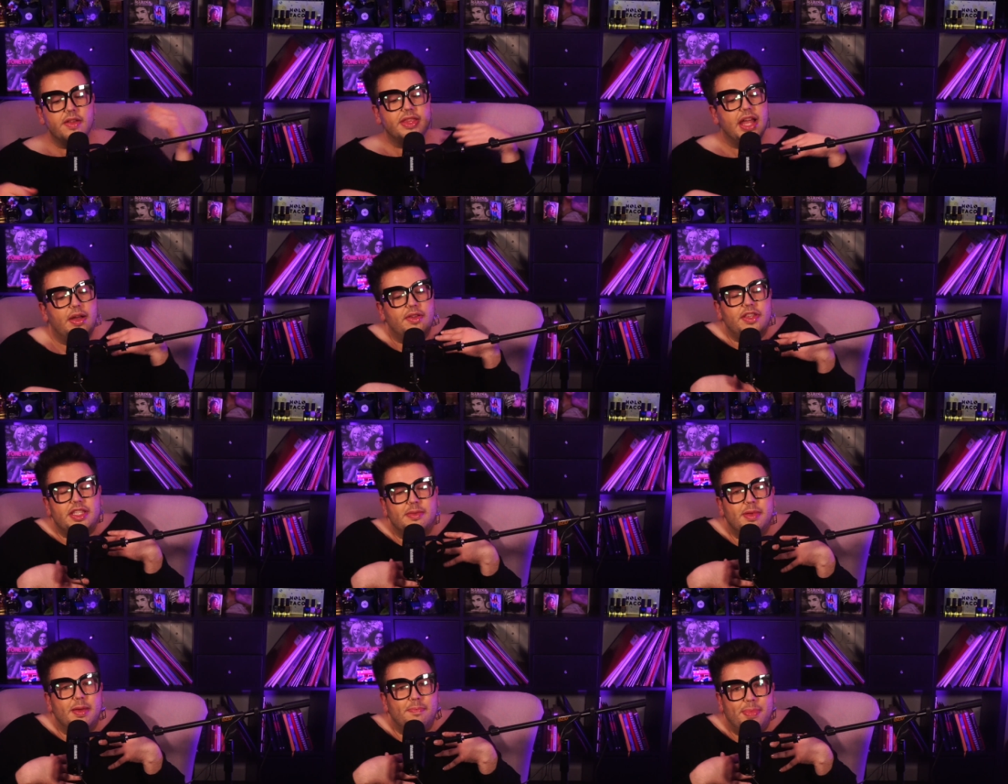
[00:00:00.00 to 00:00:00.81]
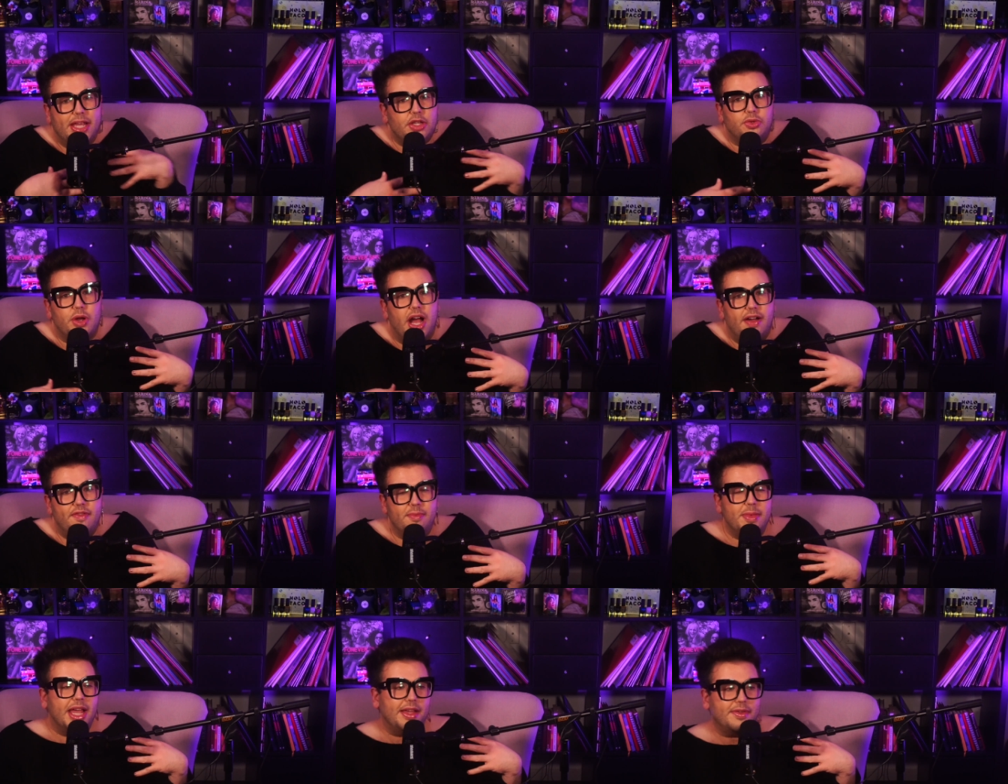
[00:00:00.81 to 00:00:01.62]
Now, it used to be a big draw for
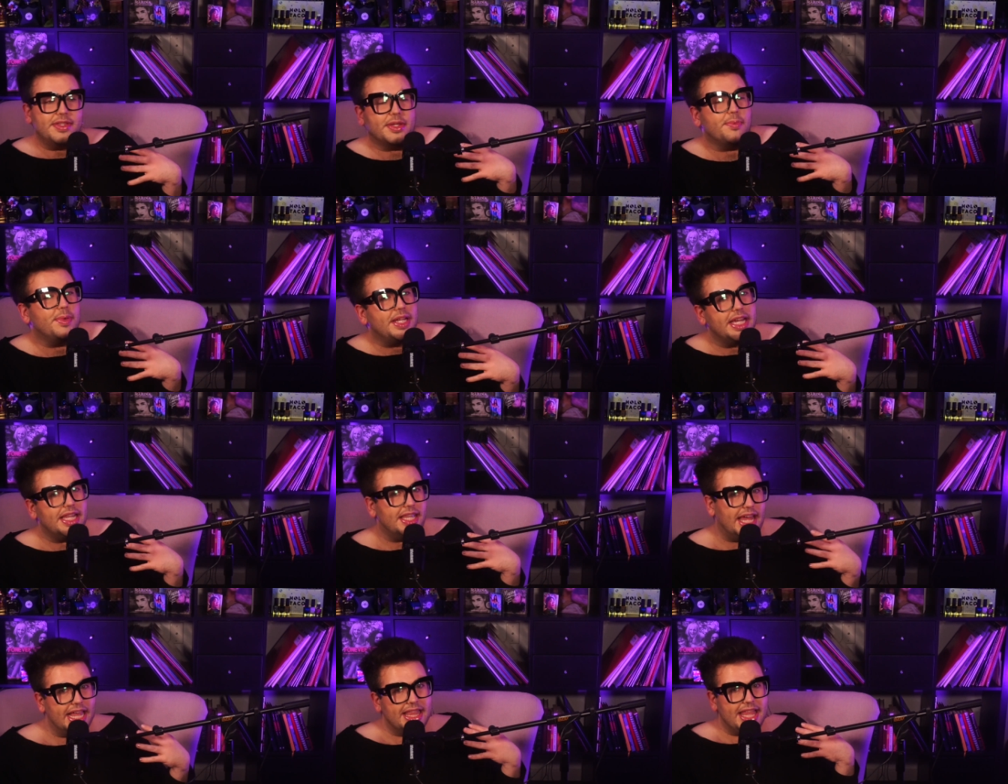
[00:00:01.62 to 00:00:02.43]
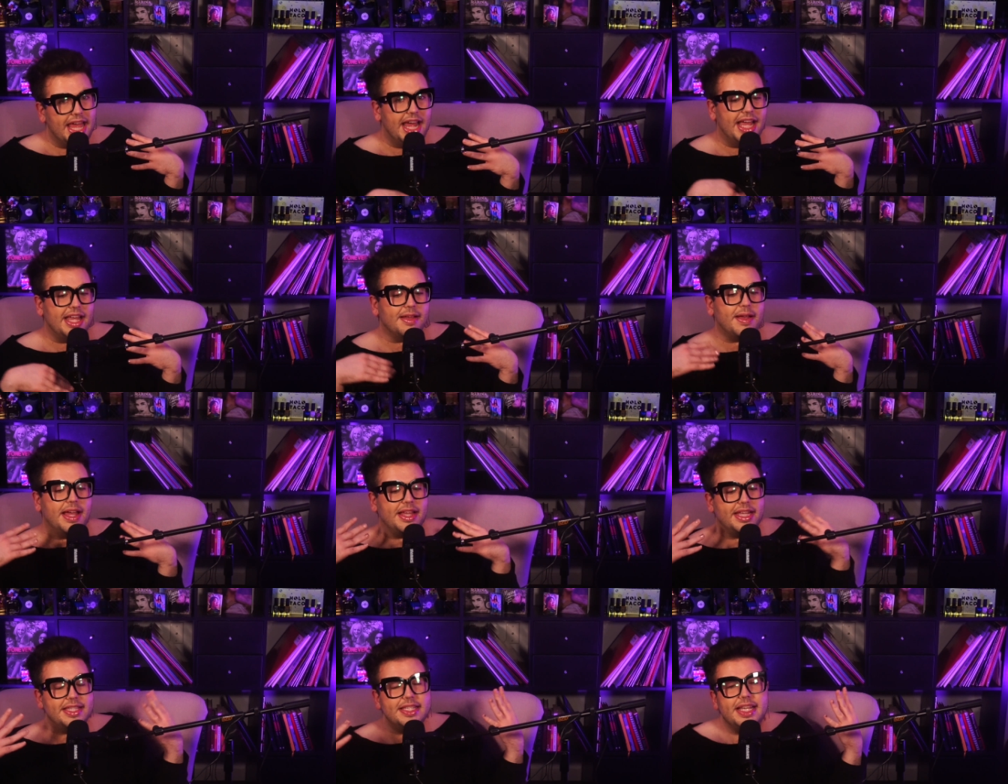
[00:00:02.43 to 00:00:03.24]
me. I used to really like that. I
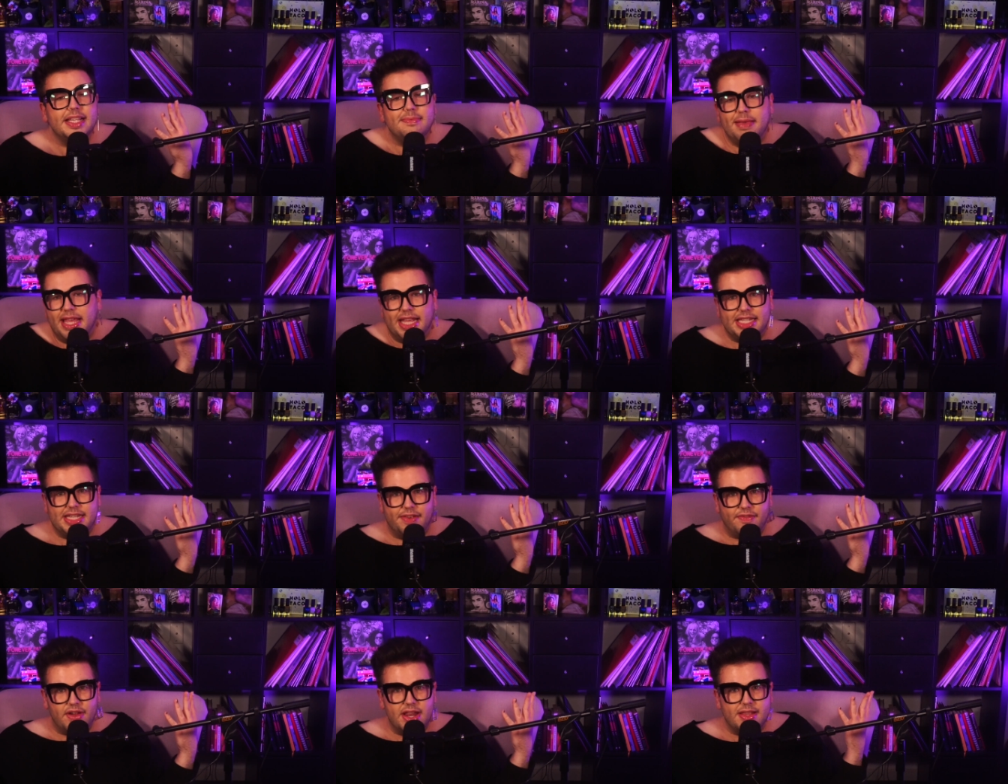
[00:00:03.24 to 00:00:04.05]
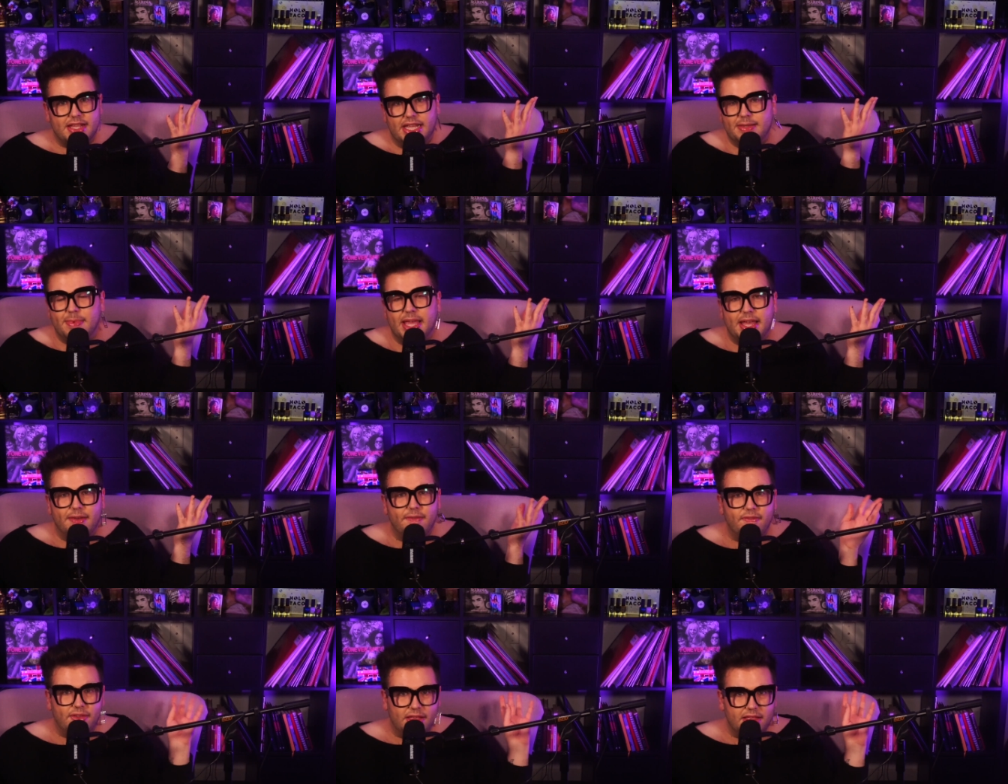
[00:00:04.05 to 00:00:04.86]
because uh, it does make it different. It does make it
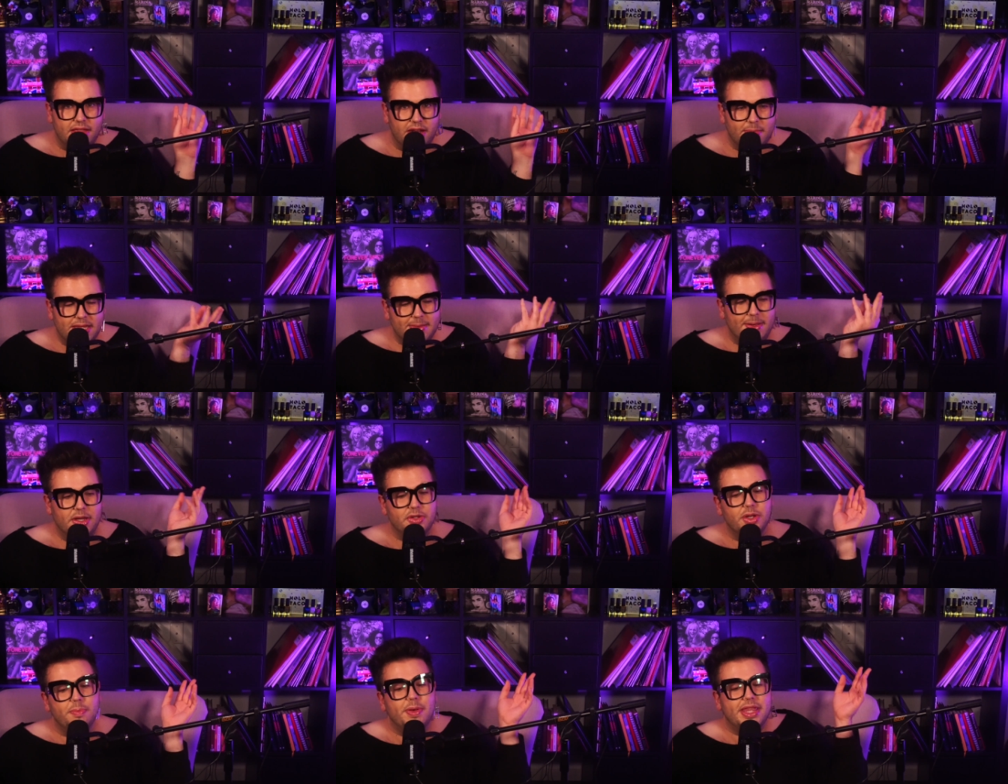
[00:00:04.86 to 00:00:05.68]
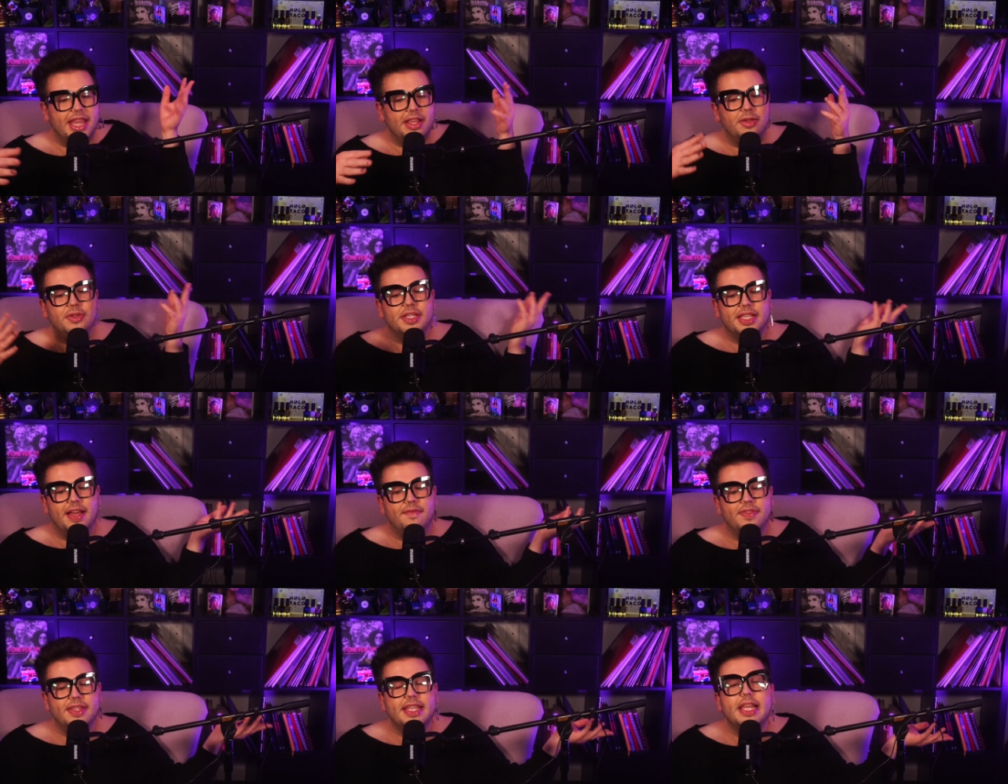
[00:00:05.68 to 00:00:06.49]
feel a little bit special, but then you just
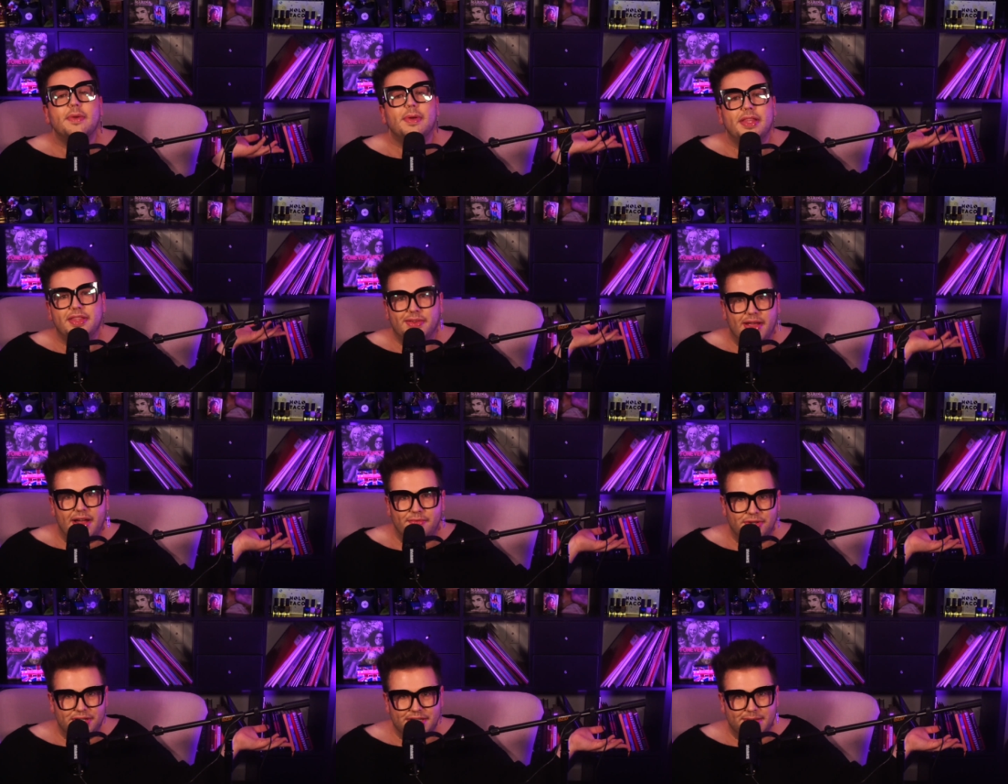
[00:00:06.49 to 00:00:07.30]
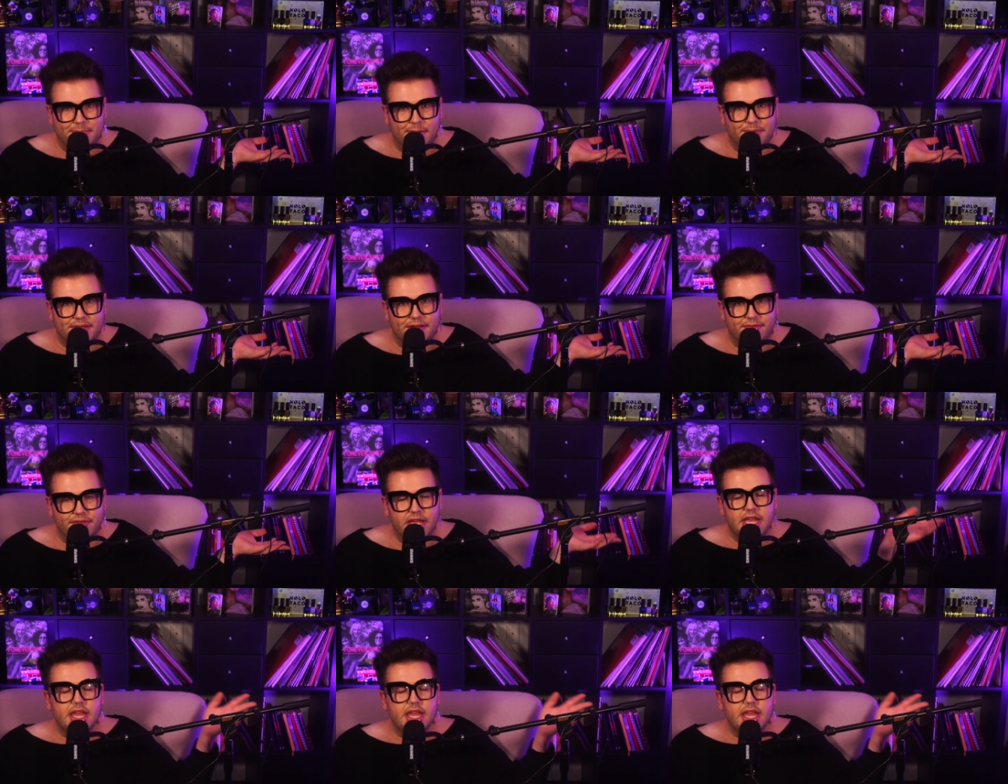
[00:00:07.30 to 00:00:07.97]
have sequins you have to dispose of.